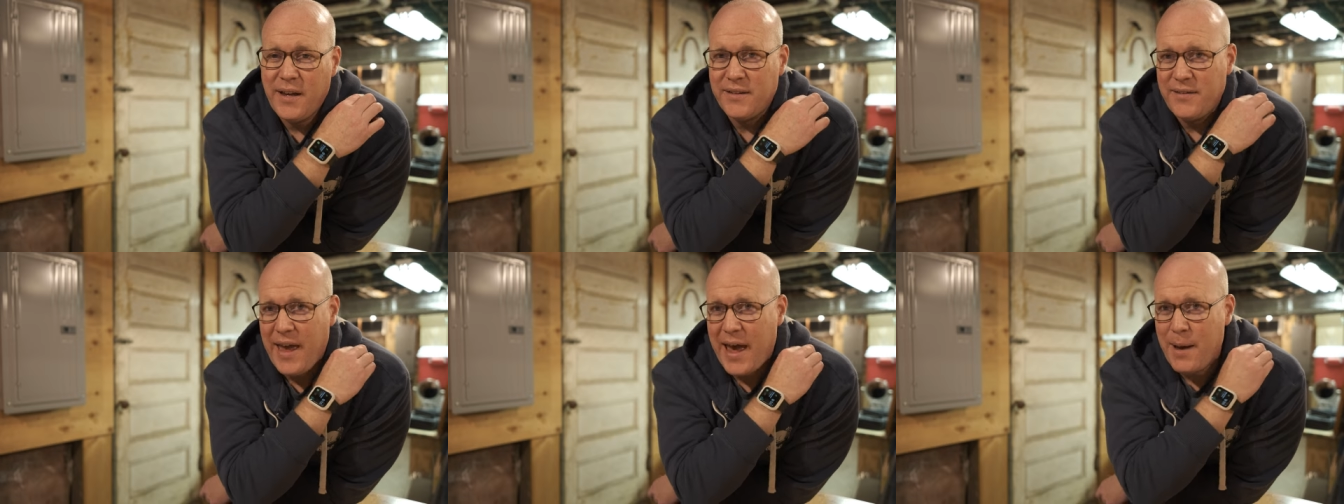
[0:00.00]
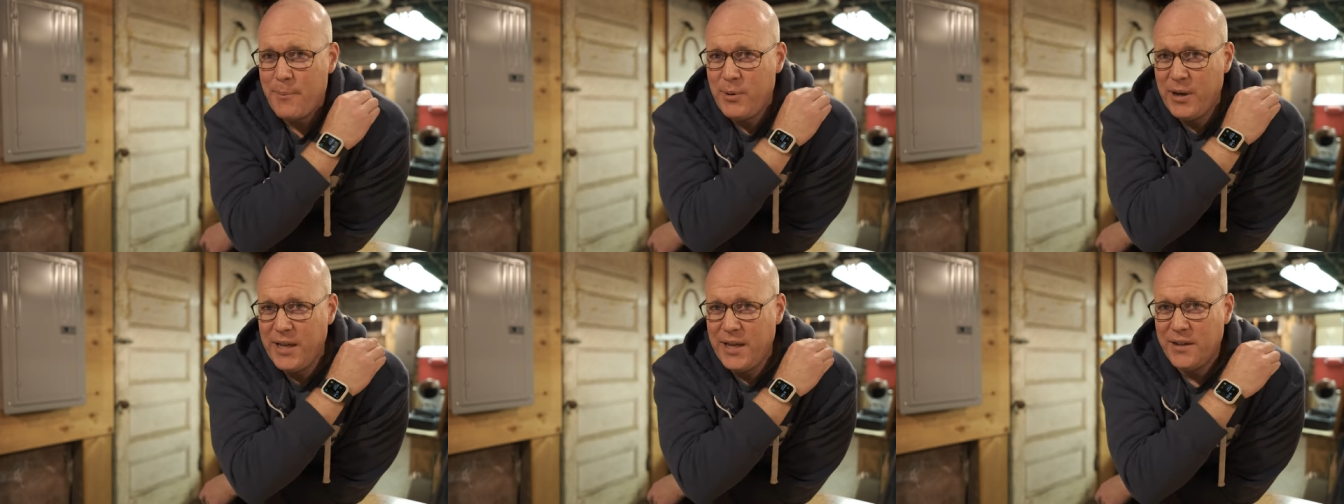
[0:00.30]
is
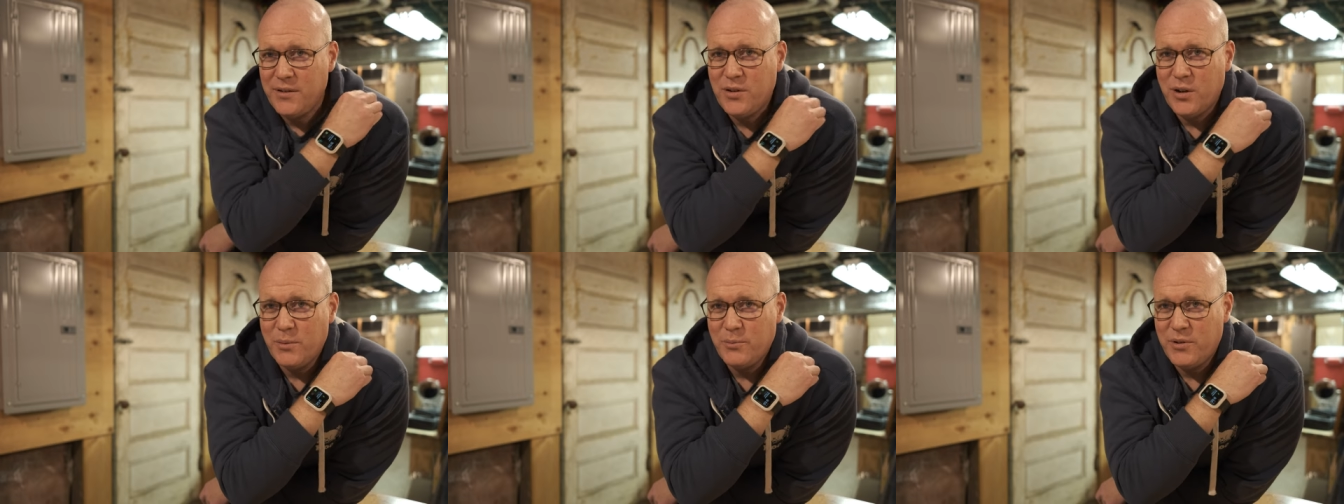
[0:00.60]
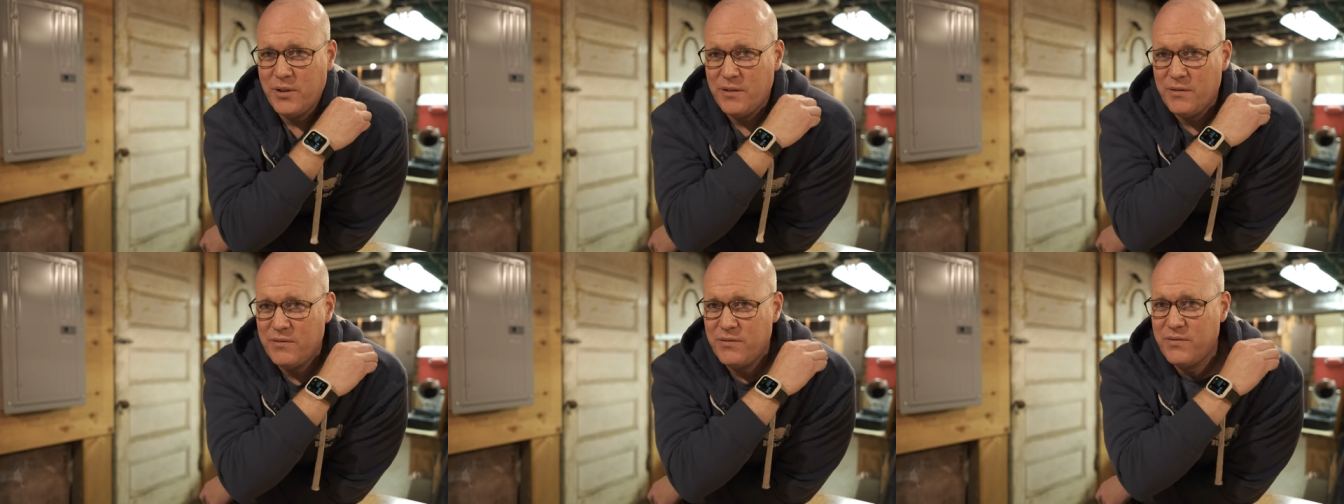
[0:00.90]
happening in terms
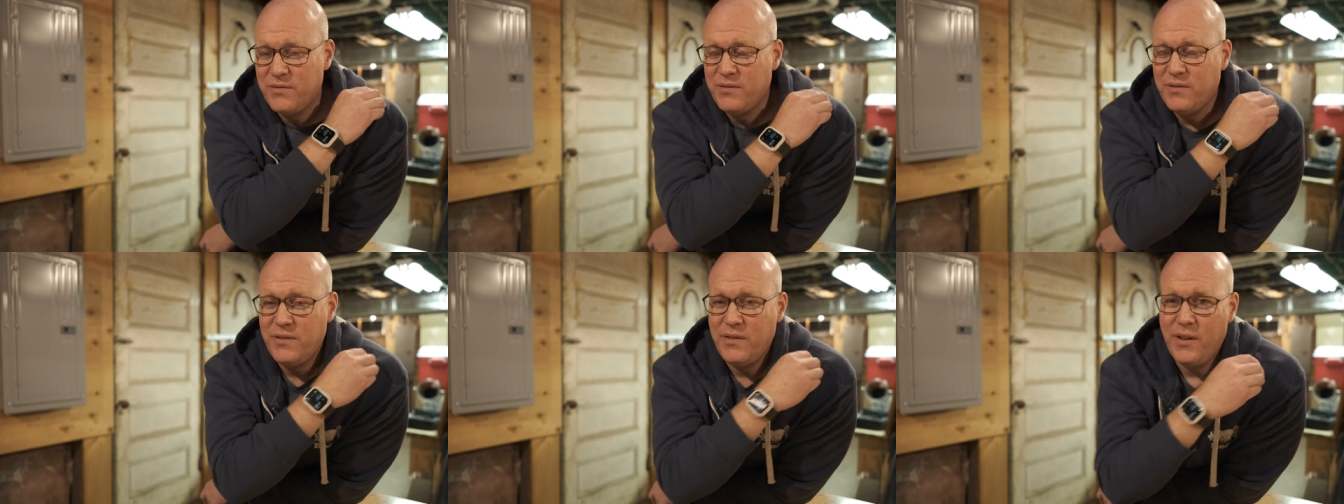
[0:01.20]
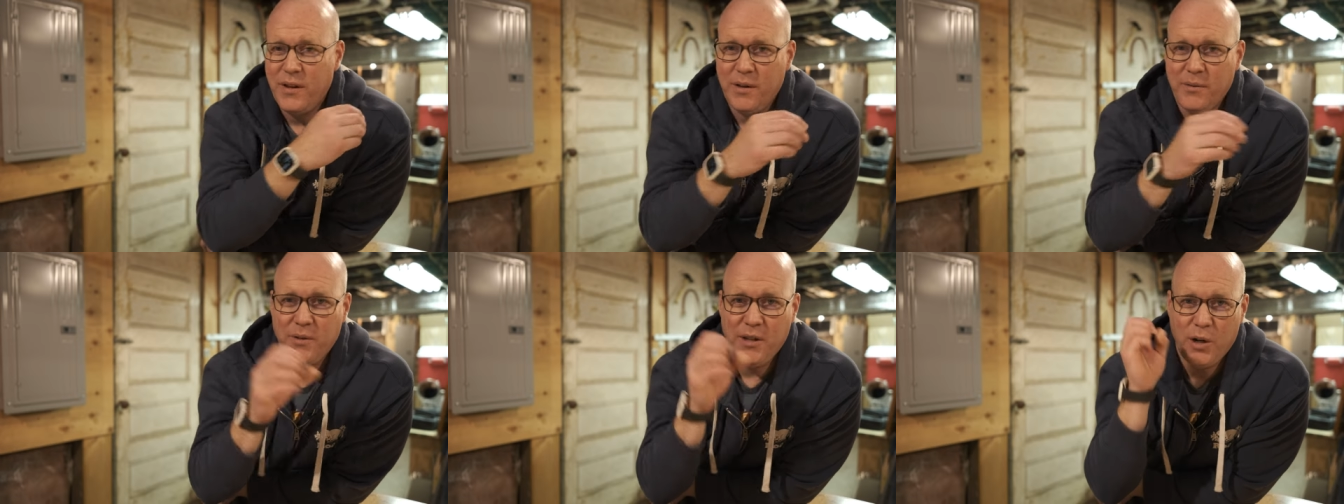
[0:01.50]
of
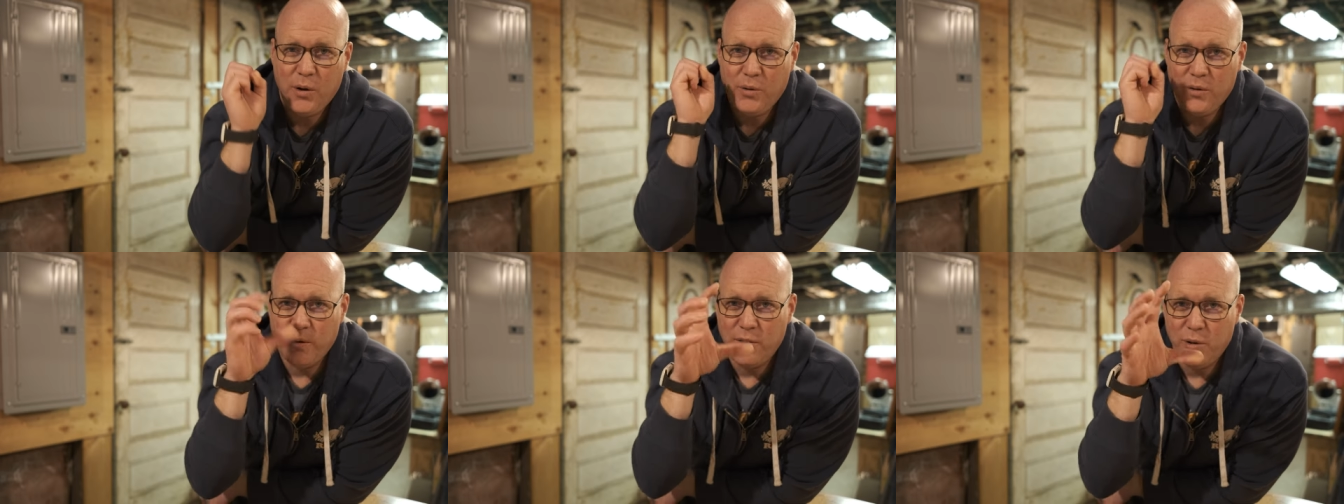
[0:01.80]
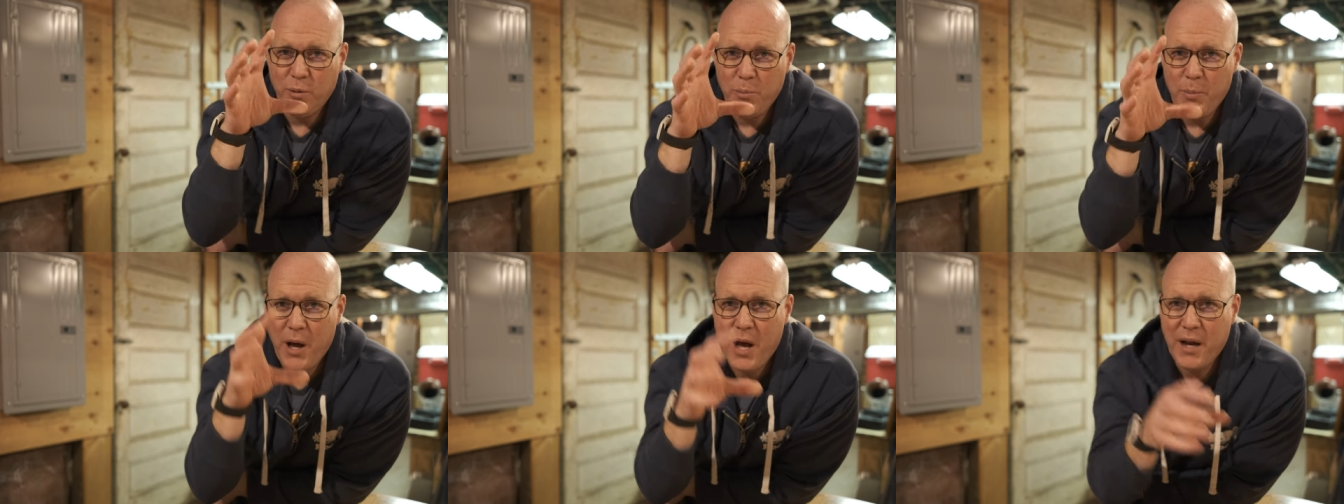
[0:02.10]
the you know
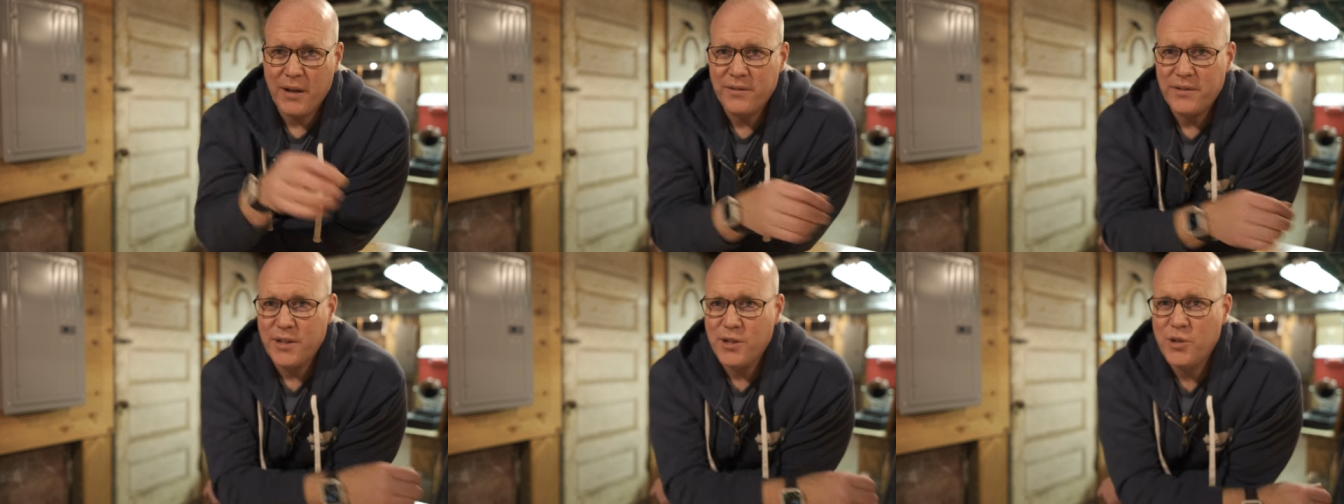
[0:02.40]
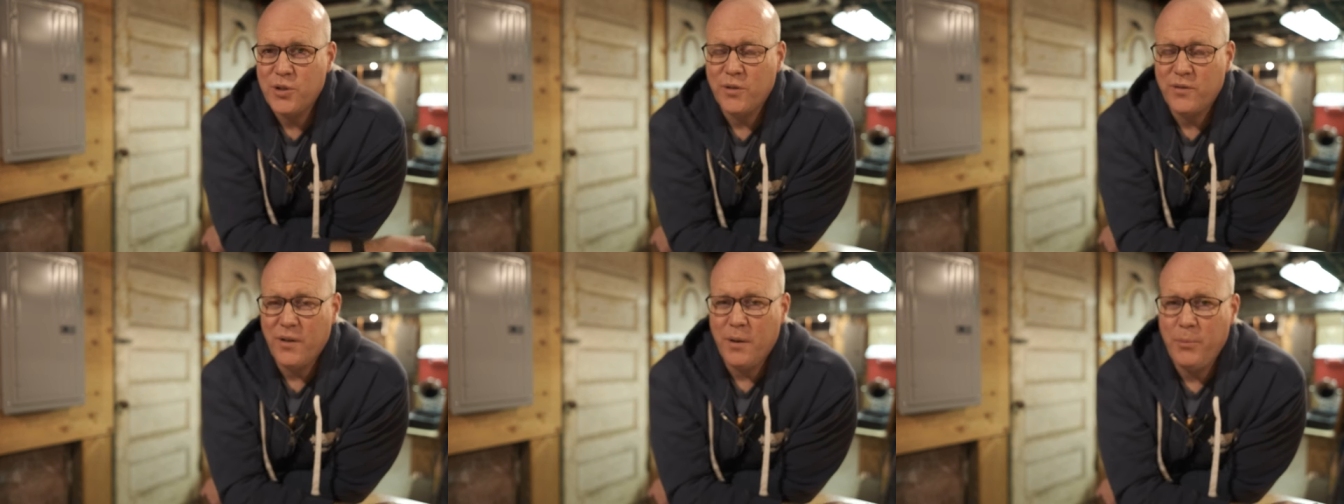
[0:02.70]
little box that
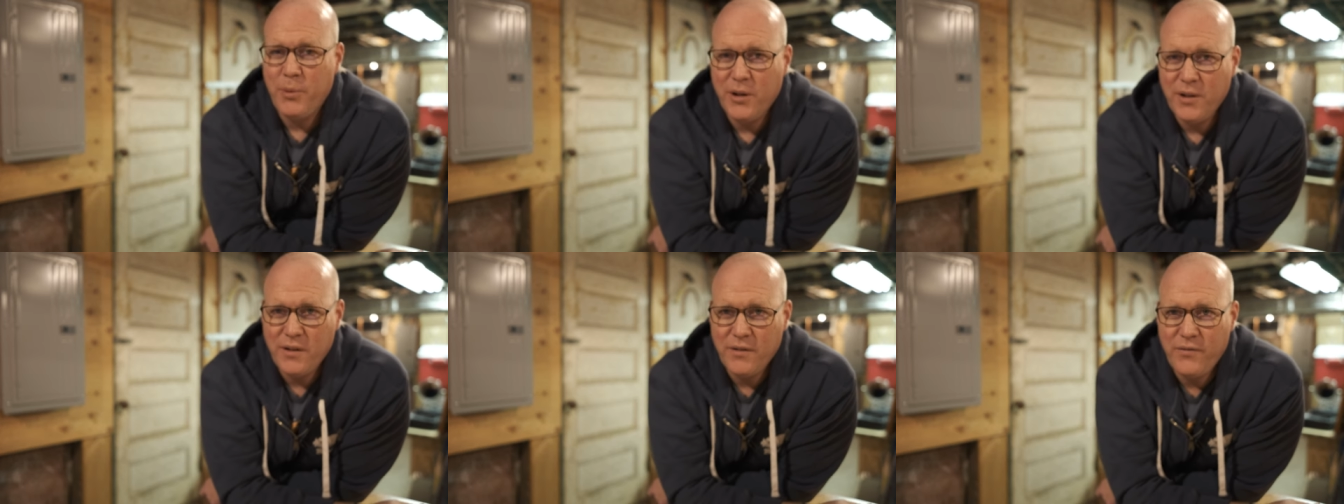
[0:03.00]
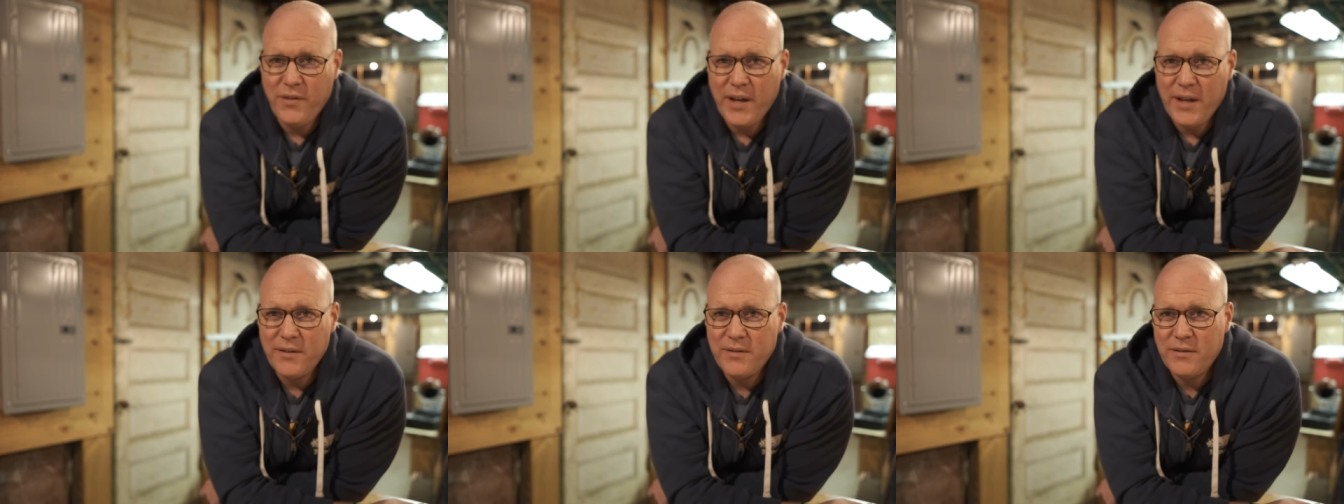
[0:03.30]
shows up on your
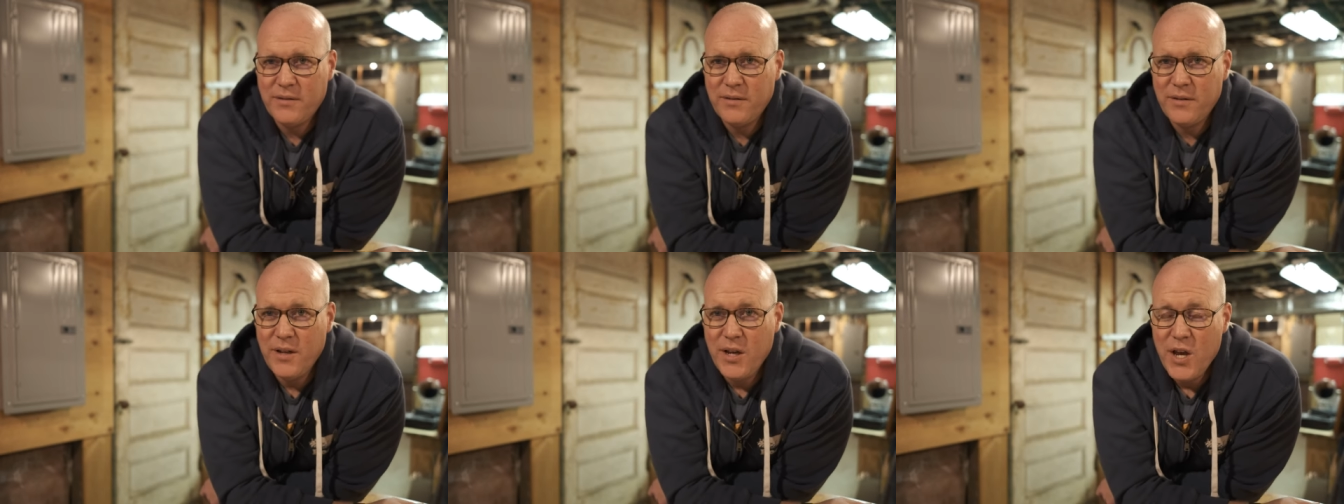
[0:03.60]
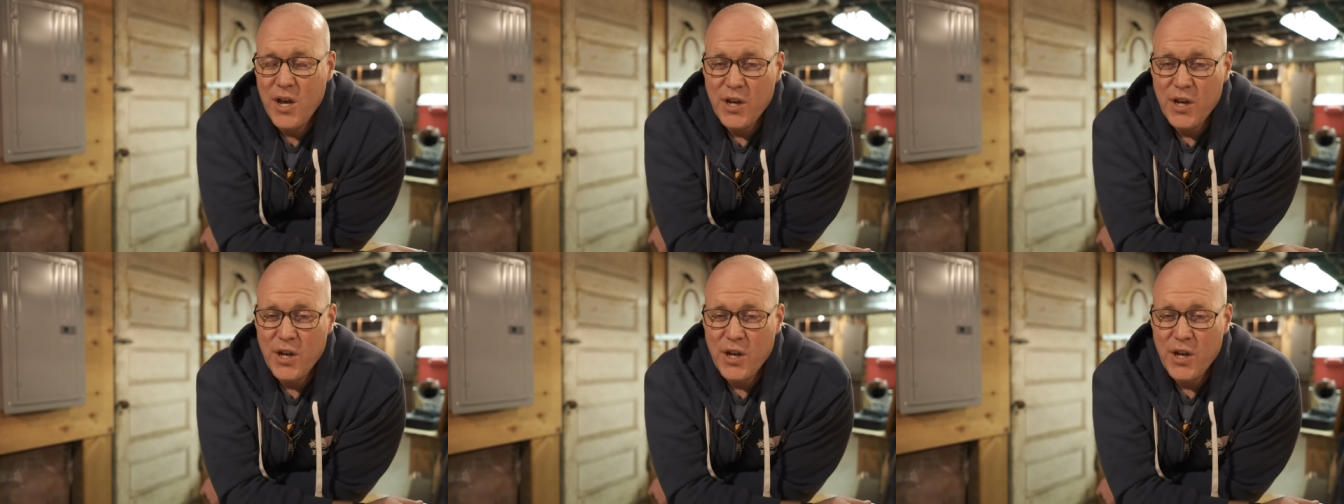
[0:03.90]
face.